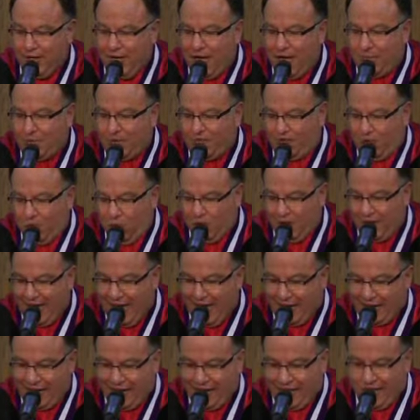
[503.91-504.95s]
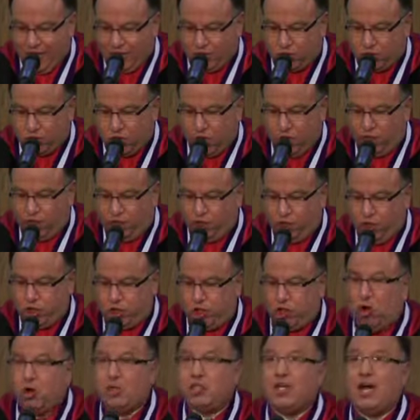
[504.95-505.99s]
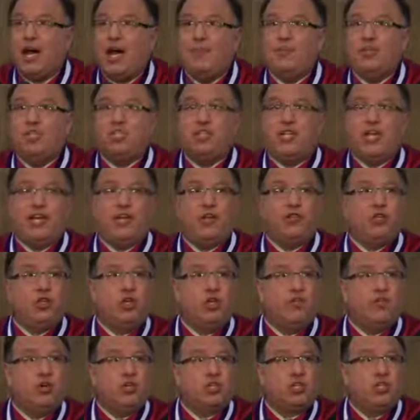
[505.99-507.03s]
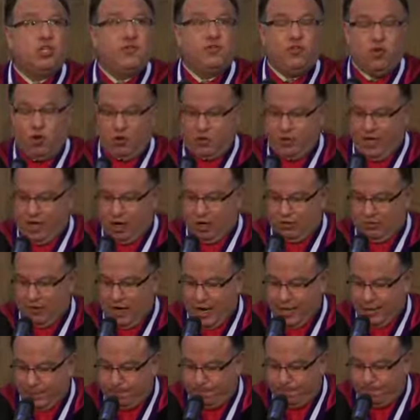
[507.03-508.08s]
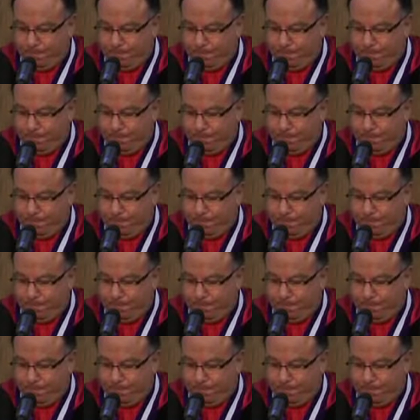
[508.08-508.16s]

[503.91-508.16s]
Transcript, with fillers: and before that, he had served for a short time as dean at the University of North Carolina.